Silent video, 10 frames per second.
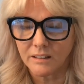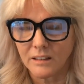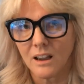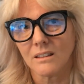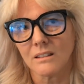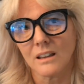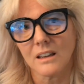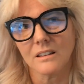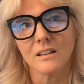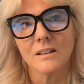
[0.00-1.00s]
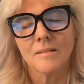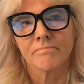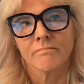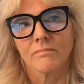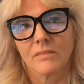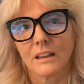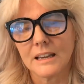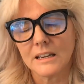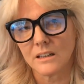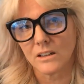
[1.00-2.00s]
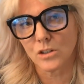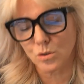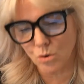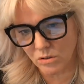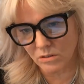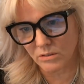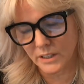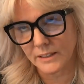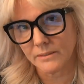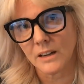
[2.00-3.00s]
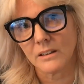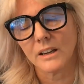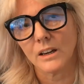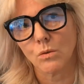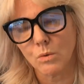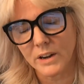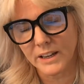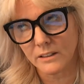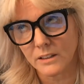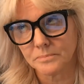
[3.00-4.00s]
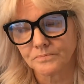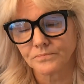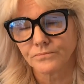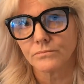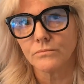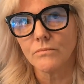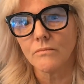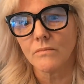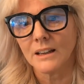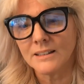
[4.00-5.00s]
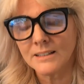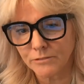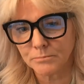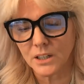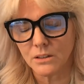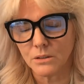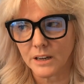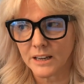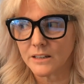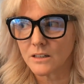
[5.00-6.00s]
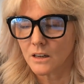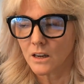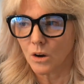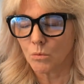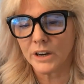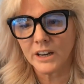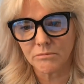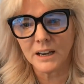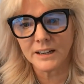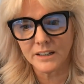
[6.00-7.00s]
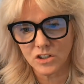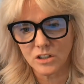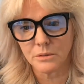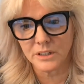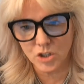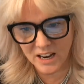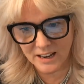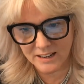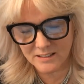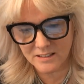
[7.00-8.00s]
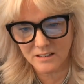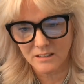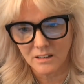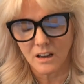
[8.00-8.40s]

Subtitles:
The other thing that is extraordinary, I think, with Zavmo is we have managed to ingest